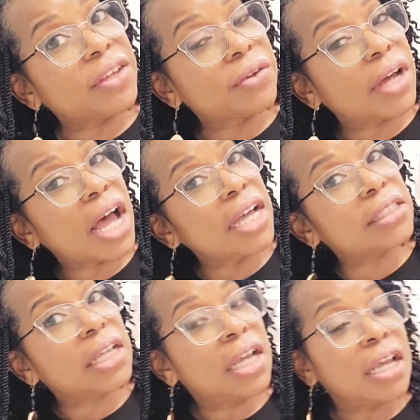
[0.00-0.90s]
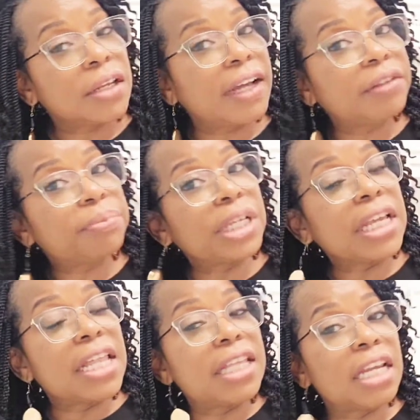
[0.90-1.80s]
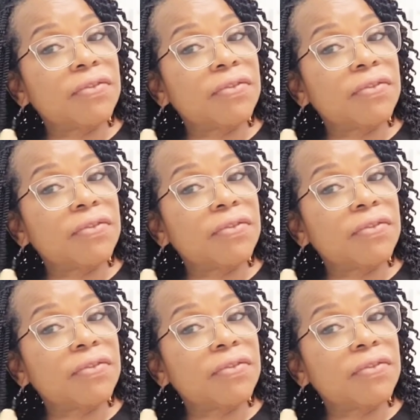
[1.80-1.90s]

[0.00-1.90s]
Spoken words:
you guys. You don't have to put, and then if